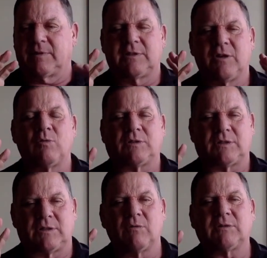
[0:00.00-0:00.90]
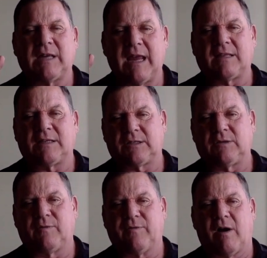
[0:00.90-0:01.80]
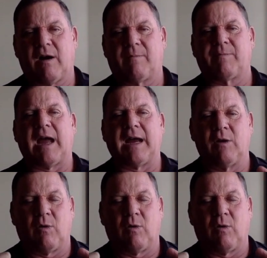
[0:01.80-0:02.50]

don't don't take this too far. I go